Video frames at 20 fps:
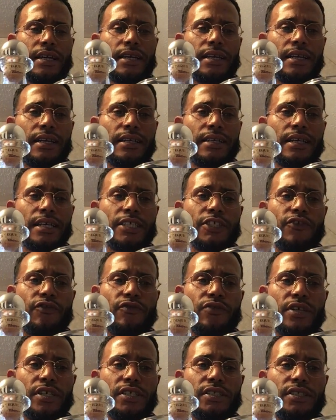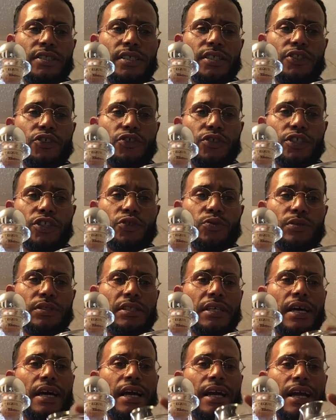I get a nice fresh citrus with
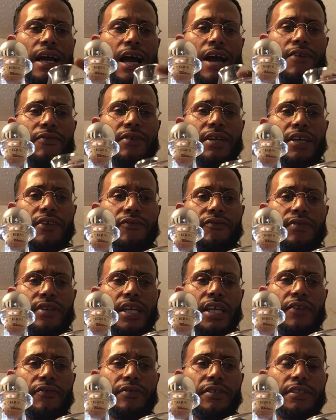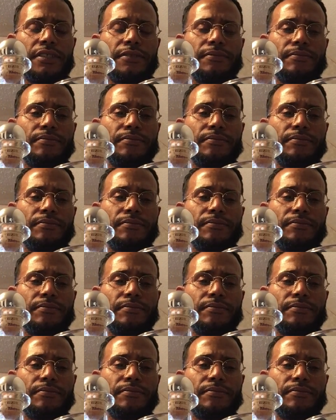the agave flavor.